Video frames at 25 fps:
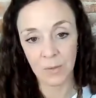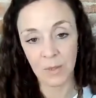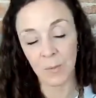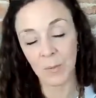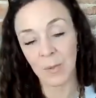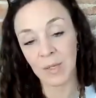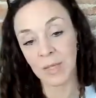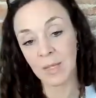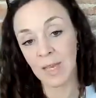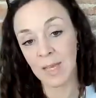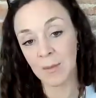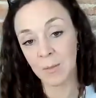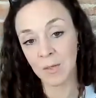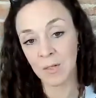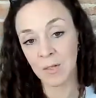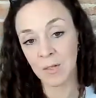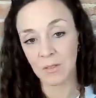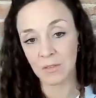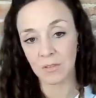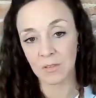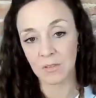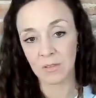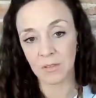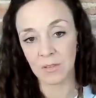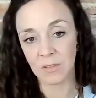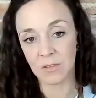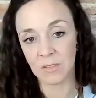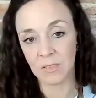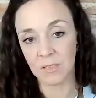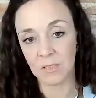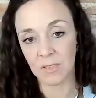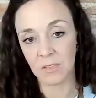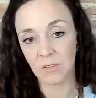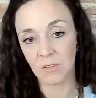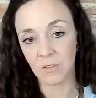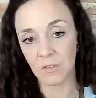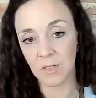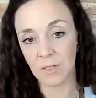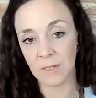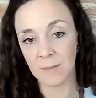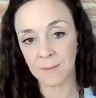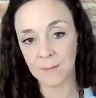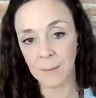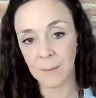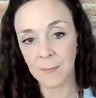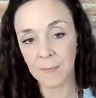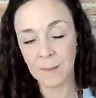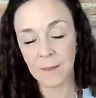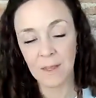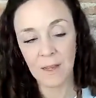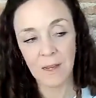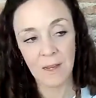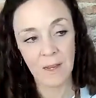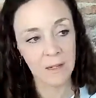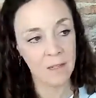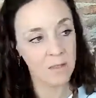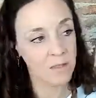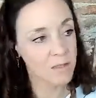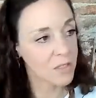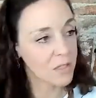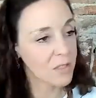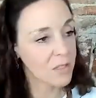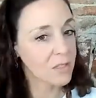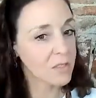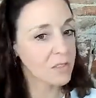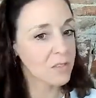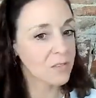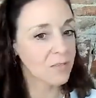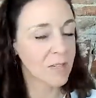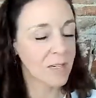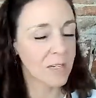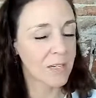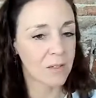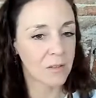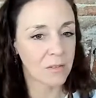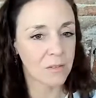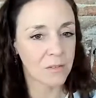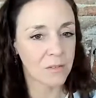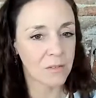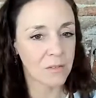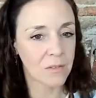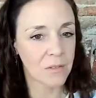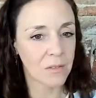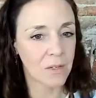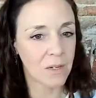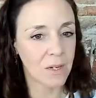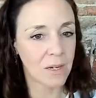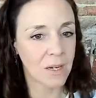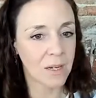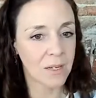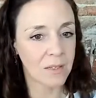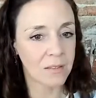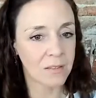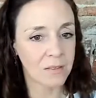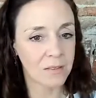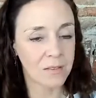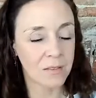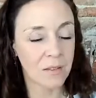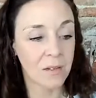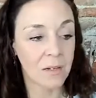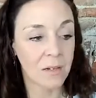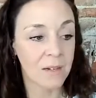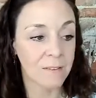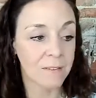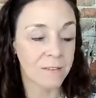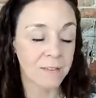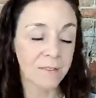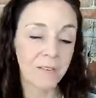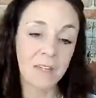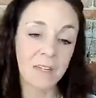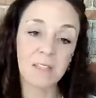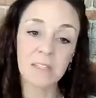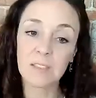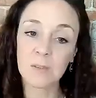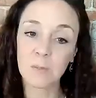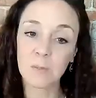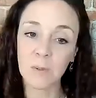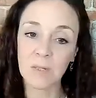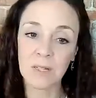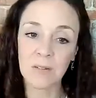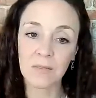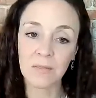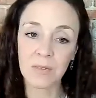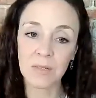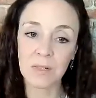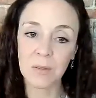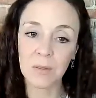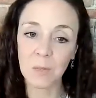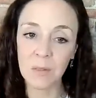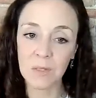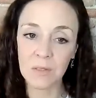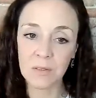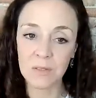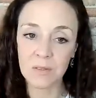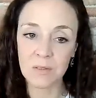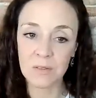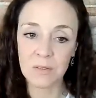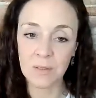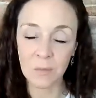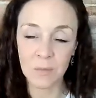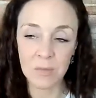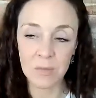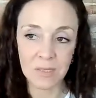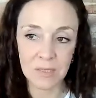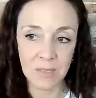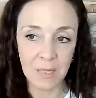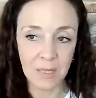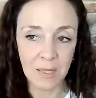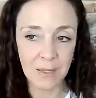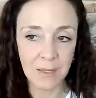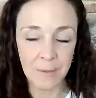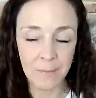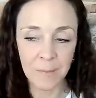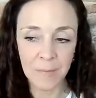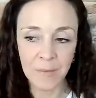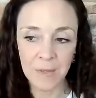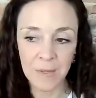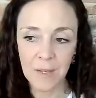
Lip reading: I became conscious in the dream, and I turned around and I faced whatever it was that was there.